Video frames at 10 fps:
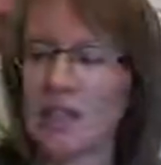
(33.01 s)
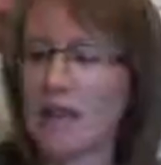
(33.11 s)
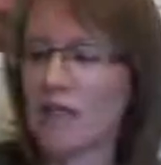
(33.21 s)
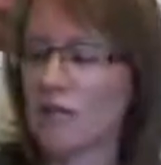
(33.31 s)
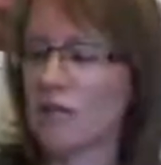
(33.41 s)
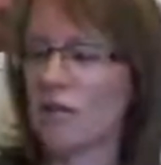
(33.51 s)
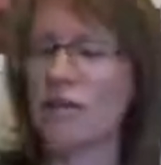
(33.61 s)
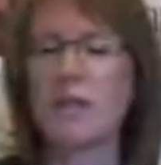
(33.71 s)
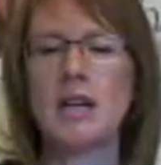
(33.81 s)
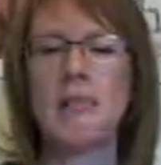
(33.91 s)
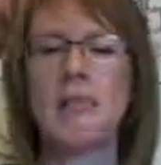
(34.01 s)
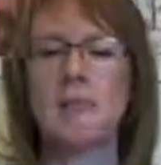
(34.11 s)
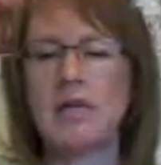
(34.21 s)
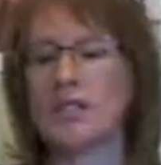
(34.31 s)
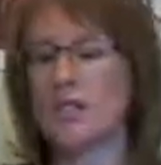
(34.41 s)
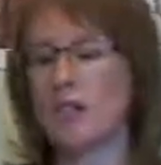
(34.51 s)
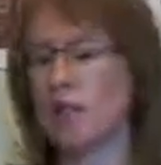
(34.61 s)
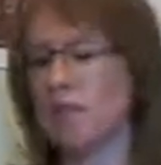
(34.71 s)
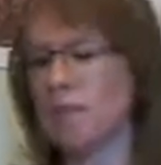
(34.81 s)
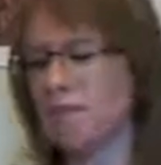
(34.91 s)
I used them a couple months
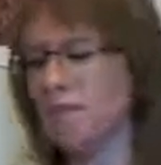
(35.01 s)
ago.